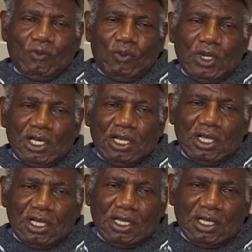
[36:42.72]
Well,
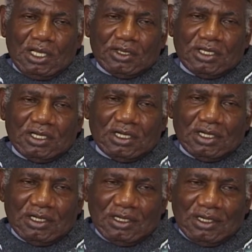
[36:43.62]
I think
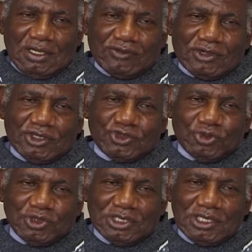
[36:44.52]
I have
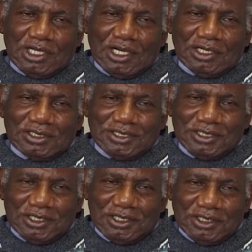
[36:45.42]
contributed a
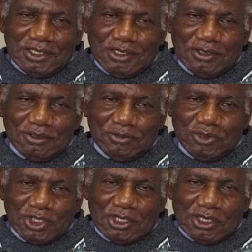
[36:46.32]
lot, you know,
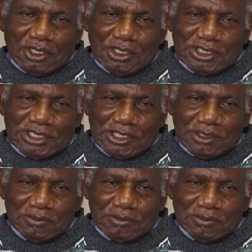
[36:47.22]
because